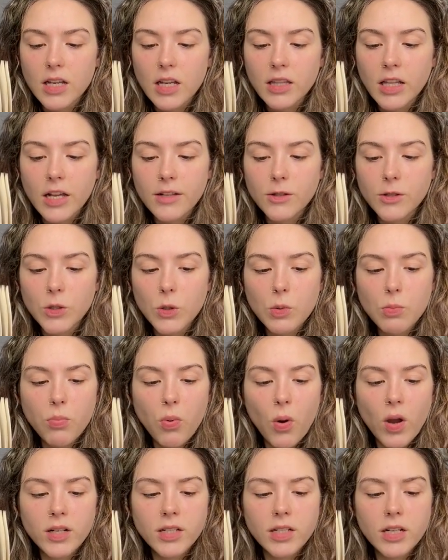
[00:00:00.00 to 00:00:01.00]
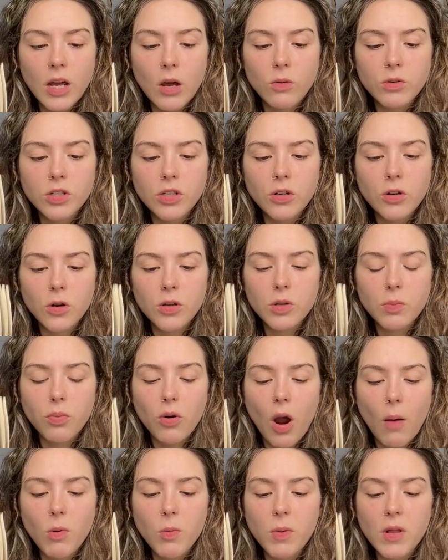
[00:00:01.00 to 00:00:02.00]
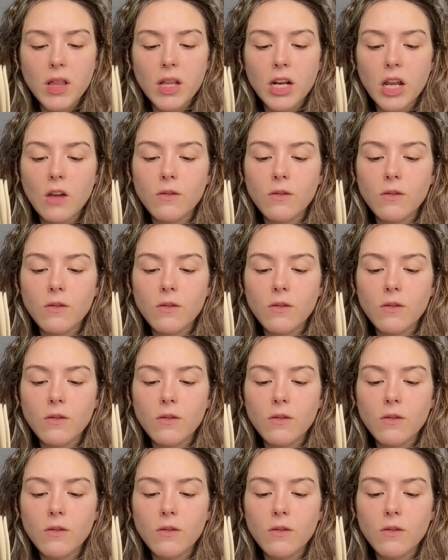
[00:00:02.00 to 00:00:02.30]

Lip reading: and that soon pointed out to her the probability